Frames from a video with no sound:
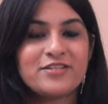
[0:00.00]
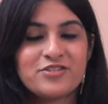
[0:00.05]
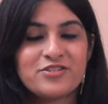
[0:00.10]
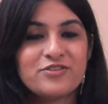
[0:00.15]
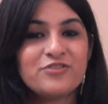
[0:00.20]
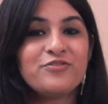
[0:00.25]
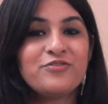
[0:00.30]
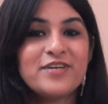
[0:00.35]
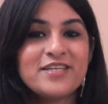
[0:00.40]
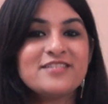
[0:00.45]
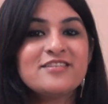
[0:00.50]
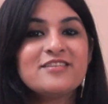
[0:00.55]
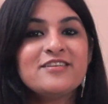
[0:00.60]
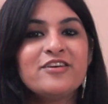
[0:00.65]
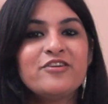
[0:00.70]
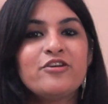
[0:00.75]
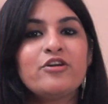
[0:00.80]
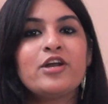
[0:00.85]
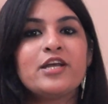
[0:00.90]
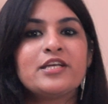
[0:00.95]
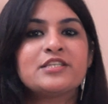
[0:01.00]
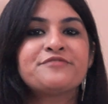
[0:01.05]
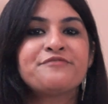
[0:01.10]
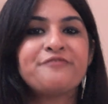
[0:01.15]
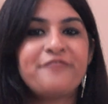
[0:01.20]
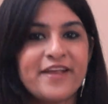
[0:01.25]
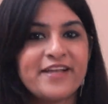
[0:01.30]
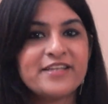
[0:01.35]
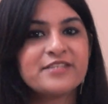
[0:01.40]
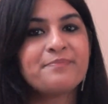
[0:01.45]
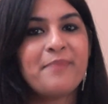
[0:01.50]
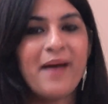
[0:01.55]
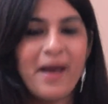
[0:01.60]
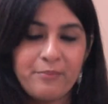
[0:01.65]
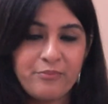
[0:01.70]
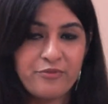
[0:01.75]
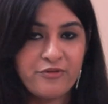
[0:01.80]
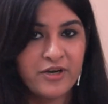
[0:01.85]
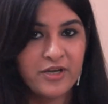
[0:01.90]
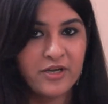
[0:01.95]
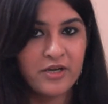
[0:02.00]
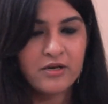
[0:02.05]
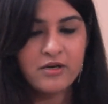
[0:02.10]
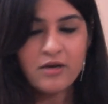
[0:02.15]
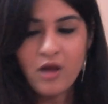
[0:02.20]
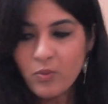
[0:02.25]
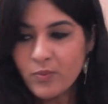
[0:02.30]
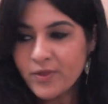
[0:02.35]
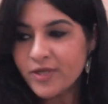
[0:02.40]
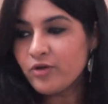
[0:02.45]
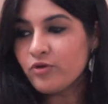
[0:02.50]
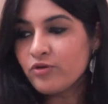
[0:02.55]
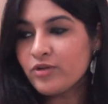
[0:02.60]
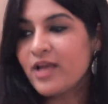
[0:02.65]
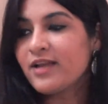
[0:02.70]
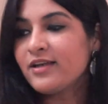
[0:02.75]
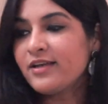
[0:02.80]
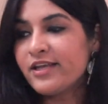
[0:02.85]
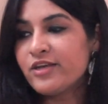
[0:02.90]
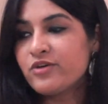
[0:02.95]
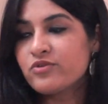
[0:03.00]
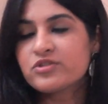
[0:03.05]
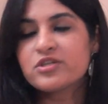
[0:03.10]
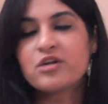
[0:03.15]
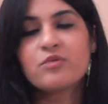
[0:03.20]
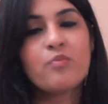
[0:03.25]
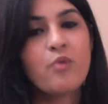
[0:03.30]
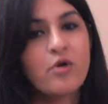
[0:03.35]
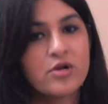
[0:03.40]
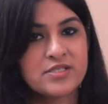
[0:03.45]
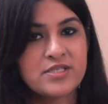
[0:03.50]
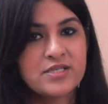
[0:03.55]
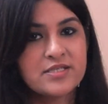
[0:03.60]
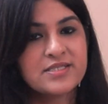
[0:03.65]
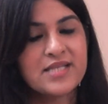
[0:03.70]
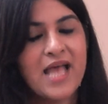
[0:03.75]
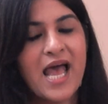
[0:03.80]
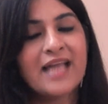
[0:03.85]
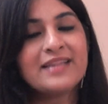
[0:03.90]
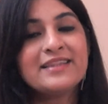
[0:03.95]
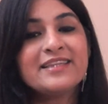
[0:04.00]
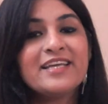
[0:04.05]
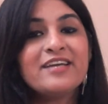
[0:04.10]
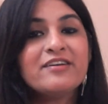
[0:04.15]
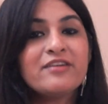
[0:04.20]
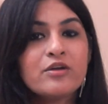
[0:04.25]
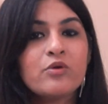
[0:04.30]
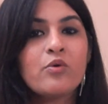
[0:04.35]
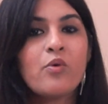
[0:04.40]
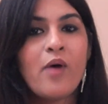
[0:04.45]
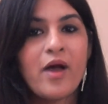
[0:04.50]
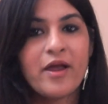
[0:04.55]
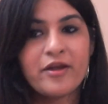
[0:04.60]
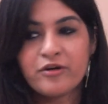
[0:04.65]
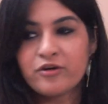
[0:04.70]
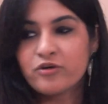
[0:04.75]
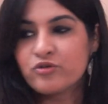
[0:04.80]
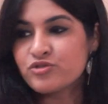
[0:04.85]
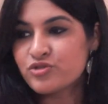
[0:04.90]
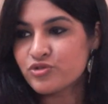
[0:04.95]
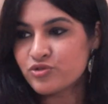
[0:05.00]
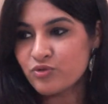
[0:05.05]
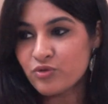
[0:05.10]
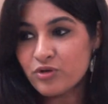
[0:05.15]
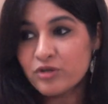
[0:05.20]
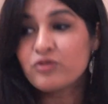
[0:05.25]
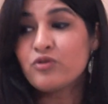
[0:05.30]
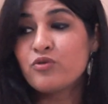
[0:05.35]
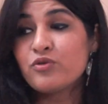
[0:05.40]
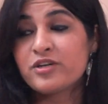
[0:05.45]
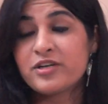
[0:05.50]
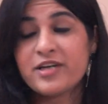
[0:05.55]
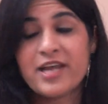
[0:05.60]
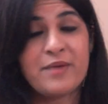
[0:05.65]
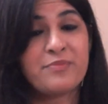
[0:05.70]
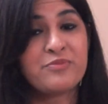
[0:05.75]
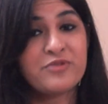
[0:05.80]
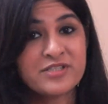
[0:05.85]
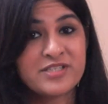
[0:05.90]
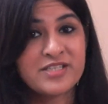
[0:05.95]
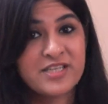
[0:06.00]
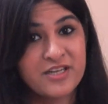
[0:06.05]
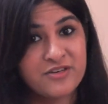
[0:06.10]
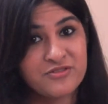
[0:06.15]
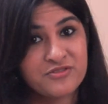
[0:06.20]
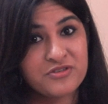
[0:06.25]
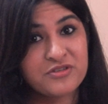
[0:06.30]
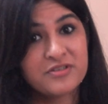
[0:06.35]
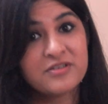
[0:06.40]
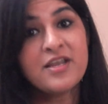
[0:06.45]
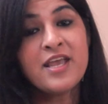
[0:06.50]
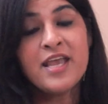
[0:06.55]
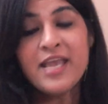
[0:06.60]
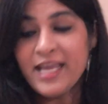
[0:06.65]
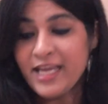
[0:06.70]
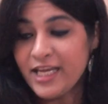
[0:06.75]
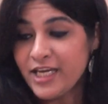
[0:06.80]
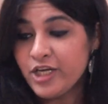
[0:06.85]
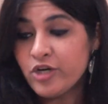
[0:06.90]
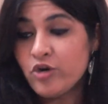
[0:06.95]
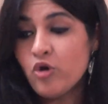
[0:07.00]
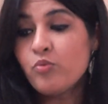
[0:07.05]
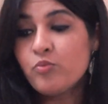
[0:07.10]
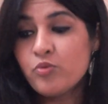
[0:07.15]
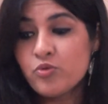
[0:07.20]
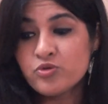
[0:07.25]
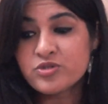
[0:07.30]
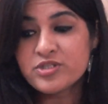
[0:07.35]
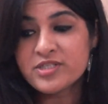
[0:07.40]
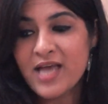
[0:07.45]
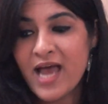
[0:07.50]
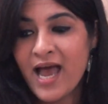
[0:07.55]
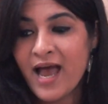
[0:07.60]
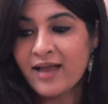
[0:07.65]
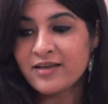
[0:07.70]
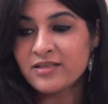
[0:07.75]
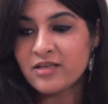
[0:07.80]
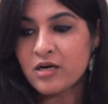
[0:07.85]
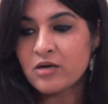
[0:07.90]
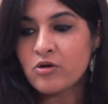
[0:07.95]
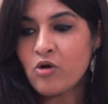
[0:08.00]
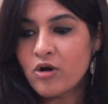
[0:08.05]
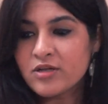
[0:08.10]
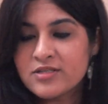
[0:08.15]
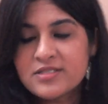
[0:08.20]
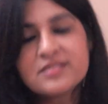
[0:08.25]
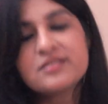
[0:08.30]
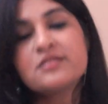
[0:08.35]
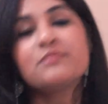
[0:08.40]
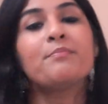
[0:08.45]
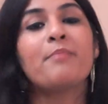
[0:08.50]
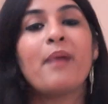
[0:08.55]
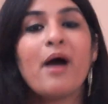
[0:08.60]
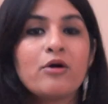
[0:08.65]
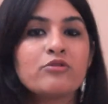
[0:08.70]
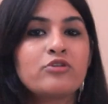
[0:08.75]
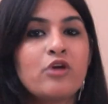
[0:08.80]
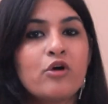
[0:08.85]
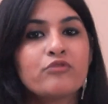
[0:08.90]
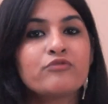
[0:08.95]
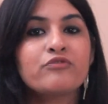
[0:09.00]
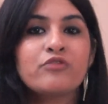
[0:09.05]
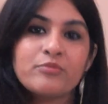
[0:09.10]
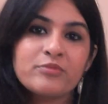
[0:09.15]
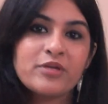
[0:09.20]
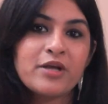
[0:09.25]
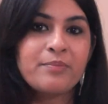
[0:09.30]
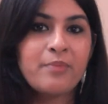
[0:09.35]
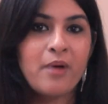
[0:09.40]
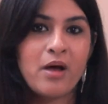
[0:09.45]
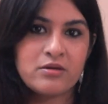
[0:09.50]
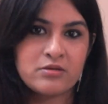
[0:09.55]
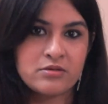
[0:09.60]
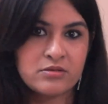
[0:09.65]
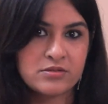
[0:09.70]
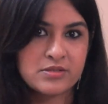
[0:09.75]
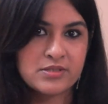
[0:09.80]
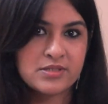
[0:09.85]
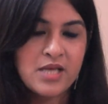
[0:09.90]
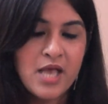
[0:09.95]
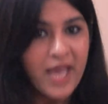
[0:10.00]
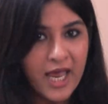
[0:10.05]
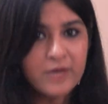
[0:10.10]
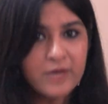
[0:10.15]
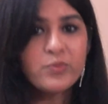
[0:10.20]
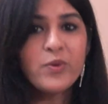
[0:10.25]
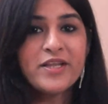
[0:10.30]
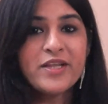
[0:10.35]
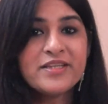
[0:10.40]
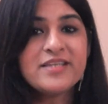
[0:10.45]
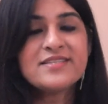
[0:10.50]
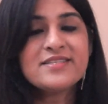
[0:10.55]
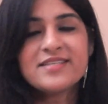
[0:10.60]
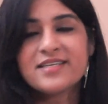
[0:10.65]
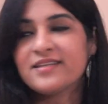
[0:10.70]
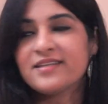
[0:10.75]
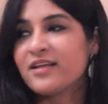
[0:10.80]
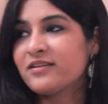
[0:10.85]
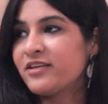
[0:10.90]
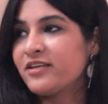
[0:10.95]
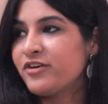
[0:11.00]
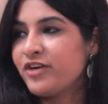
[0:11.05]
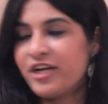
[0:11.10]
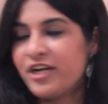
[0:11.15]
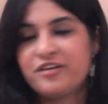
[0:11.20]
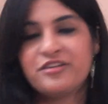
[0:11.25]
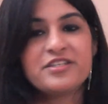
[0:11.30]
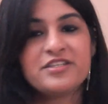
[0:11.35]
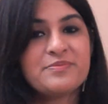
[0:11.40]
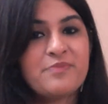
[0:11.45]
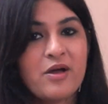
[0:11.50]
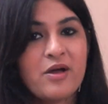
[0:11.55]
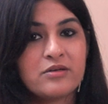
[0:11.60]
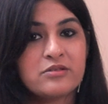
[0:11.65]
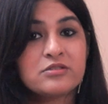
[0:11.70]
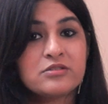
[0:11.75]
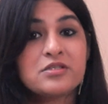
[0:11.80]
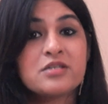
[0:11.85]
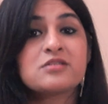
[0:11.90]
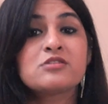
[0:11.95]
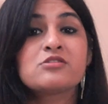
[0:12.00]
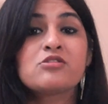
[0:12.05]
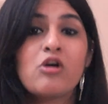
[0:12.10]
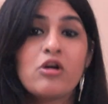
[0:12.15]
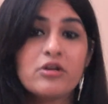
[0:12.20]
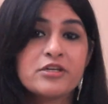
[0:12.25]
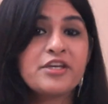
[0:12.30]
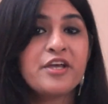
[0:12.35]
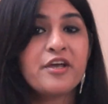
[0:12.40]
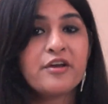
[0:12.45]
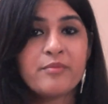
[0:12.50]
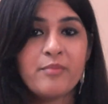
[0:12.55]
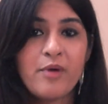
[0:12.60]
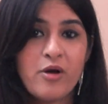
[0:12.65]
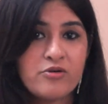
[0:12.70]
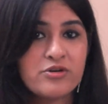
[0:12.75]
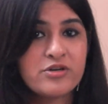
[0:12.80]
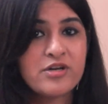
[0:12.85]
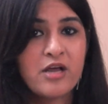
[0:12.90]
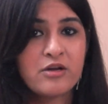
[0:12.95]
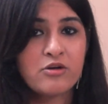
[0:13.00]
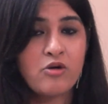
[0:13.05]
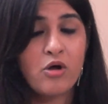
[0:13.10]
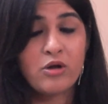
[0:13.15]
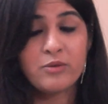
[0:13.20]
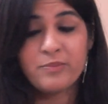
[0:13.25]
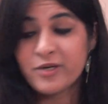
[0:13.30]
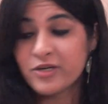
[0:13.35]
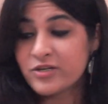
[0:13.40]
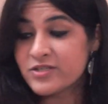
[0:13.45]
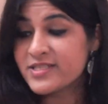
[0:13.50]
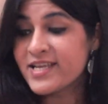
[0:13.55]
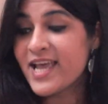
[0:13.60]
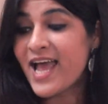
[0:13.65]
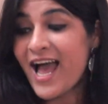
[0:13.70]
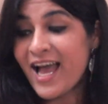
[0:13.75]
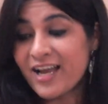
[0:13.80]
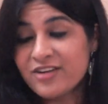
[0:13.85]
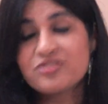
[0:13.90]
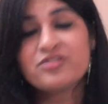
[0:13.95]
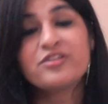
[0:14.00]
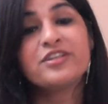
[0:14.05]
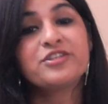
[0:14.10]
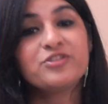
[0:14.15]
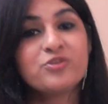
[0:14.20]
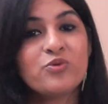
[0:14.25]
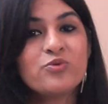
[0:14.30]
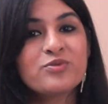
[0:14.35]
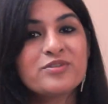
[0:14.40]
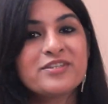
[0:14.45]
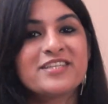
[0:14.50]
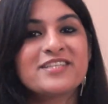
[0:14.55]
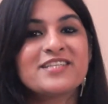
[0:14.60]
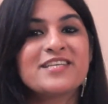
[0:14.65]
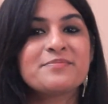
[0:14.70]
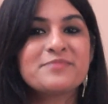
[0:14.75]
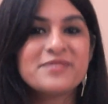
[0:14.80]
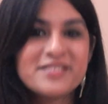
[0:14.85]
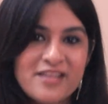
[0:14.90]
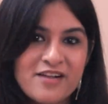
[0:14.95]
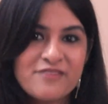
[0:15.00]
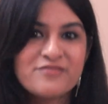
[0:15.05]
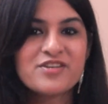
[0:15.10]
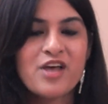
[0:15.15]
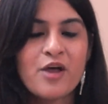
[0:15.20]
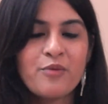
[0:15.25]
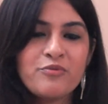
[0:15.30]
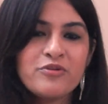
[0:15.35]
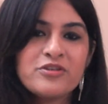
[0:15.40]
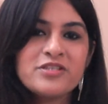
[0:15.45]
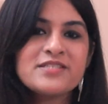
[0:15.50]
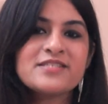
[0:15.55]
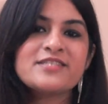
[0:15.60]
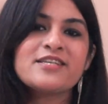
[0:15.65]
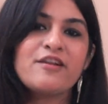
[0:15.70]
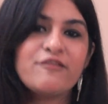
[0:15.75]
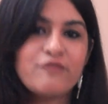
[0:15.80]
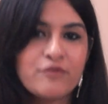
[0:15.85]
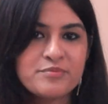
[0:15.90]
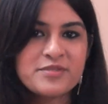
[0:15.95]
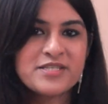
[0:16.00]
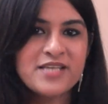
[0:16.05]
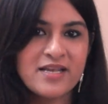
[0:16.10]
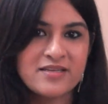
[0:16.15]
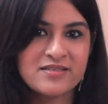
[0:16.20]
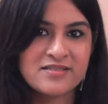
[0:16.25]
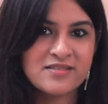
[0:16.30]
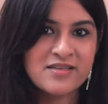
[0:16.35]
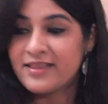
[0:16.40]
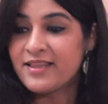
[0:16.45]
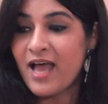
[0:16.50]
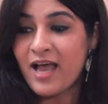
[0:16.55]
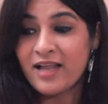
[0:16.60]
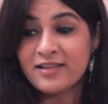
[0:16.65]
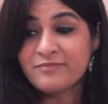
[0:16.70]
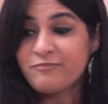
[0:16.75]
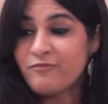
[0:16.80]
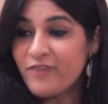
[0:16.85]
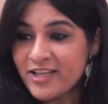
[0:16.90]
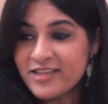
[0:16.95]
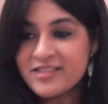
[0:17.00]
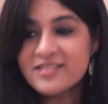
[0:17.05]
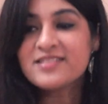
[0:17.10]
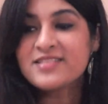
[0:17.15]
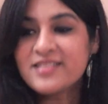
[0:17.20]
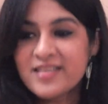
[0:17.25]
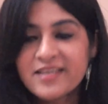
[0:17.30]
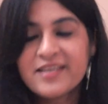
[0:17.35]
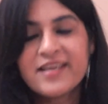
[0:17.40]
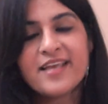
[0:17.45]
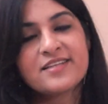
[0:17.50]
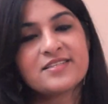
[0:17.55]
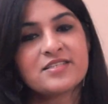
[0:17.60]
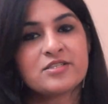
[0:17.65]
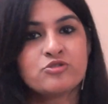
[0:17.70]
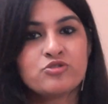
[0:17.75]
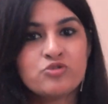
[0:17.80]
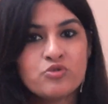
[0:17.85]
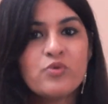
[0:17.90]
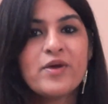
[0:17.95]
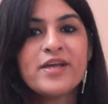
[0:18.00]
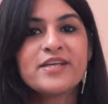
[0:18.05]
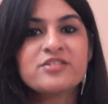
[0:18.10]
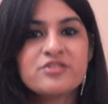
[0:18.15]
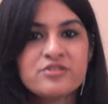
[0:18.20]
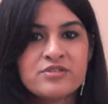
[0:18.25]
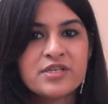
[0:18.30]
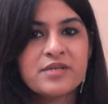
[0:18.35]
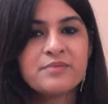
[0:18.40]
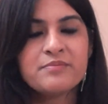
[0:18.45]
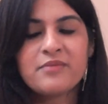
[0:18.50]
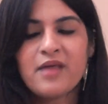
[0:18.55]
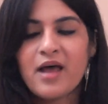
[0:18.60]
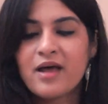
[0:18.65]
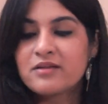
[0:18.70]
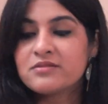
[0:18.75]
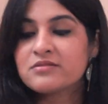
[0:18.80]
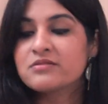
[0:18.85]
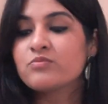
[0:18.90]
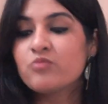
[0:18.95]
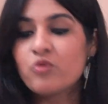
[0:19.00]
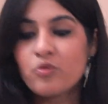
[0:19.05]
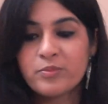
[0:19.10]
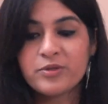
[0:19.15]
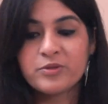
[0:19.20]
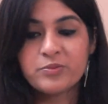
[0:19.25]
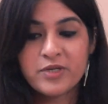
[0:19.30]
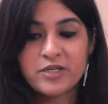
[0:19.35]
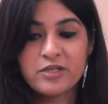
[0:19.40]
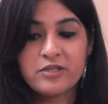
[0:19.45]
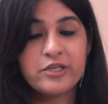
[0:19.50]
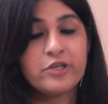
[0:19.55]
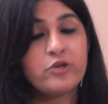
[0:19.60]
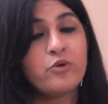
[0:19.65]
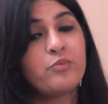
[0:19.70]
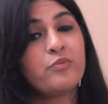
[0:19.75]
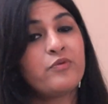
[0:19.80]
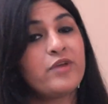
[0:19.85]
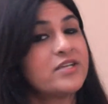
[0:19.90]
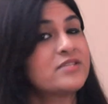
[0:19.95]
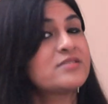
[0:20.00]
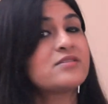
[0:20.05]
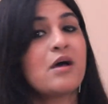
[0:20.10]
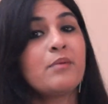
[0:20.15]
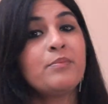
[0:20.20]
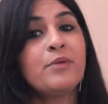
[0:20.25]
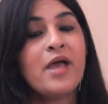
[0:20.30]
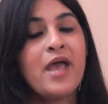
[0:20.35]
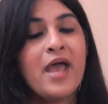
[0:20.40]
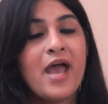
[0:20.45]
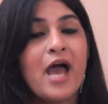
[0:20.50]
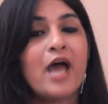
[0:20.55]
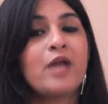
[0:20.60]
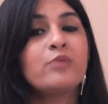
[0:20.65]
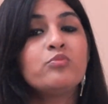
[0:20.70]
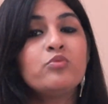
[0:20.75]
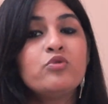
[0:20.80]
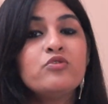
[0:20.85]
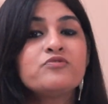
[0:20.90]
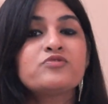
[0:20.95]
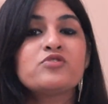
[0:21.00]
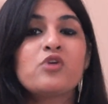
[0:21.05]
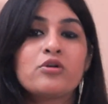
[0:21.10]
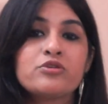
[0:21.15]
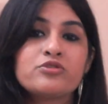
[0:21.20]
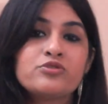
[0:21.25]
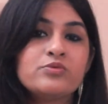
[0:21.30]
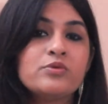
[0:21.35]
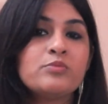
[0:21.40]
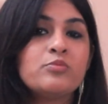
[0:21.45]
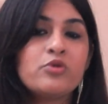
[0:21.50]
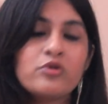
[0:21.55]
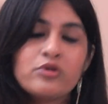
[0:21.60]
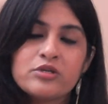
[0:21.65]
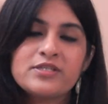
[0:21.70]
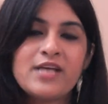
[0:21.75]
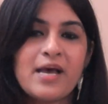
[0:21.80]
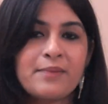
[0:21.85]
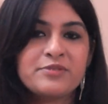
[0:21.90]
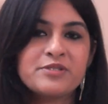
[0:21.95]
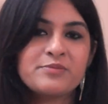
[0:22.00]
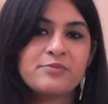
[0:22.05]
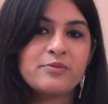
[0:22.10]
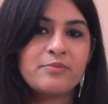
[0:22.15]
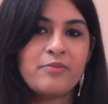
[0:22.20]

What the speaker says: so the reason here is failed pampering. Now we know that Leos are bosses and they require sugar-coated appreciation, ego boost and a constant bow down from their partners. And when they see that their Aries partner does not care about it at all, because they actually don't, they themselves are pretty self-obsessed. And when this thing gets too extreme, that is the moment when a Leo breaks up and moves on to a more adaptable